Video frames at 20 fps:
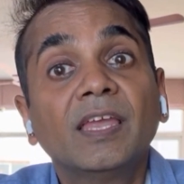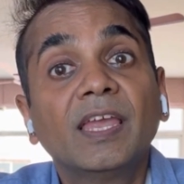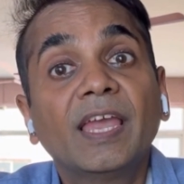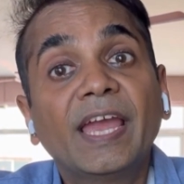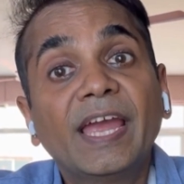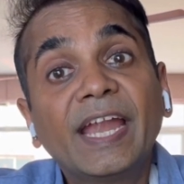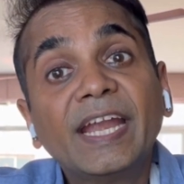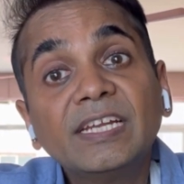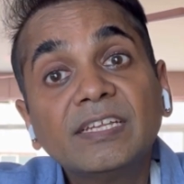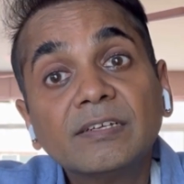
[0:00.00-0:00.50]

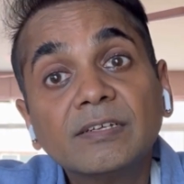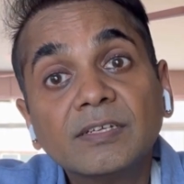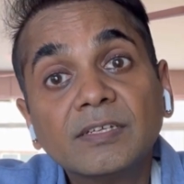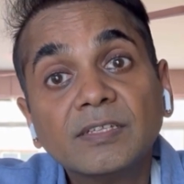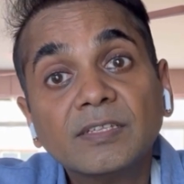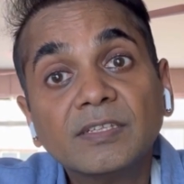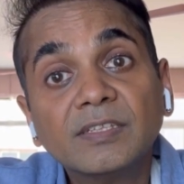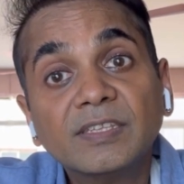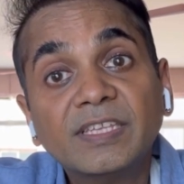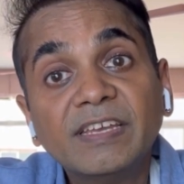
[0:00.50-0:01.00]
And
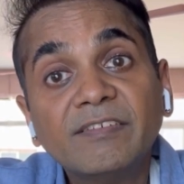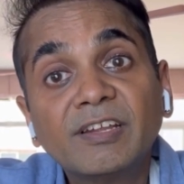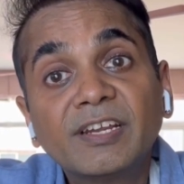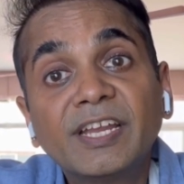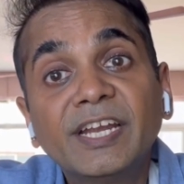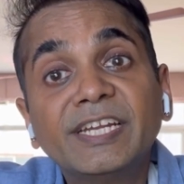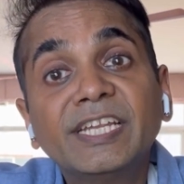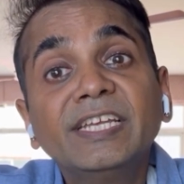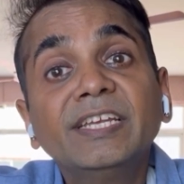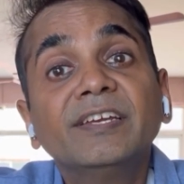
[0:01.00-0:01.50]
they were
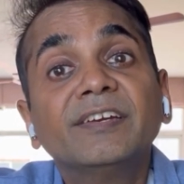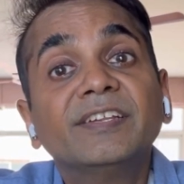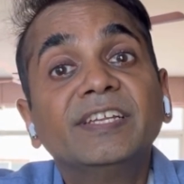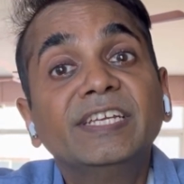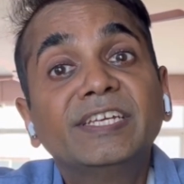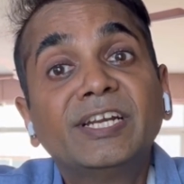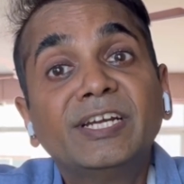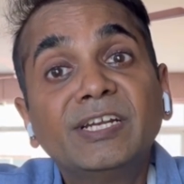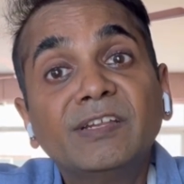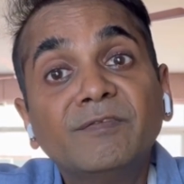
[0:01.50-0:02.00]
getting
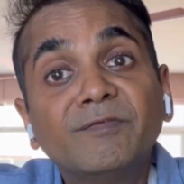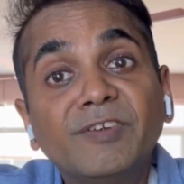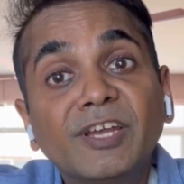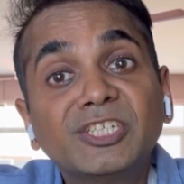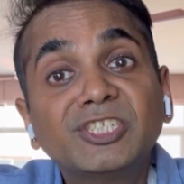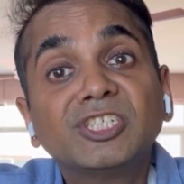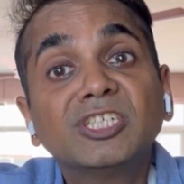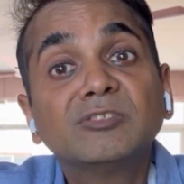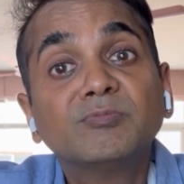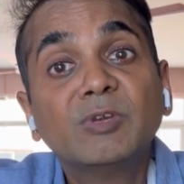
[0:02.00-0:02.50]
recurrent
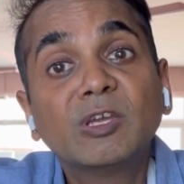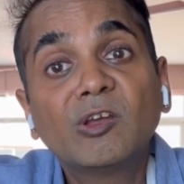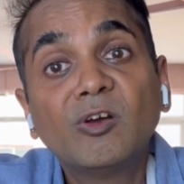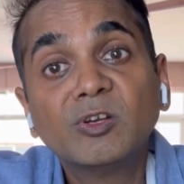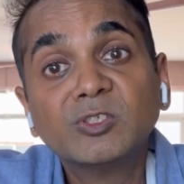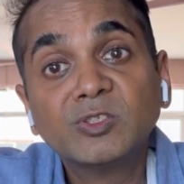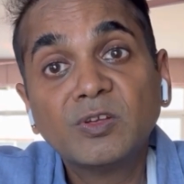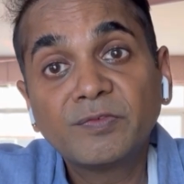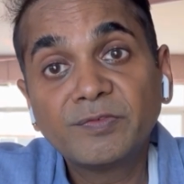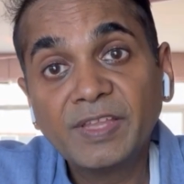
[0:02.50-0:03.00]
infections
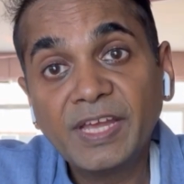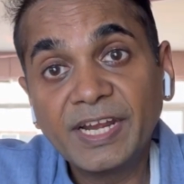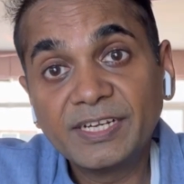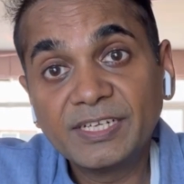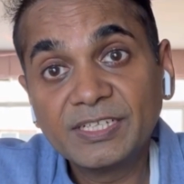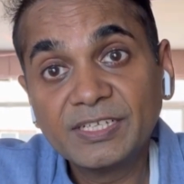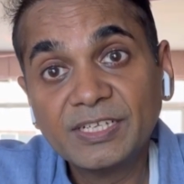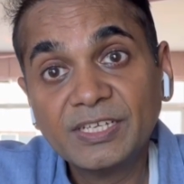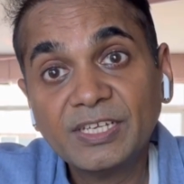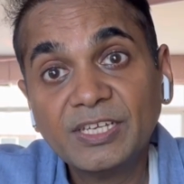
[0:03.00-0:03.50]
because of
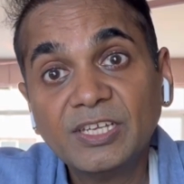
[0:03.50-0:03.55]
that.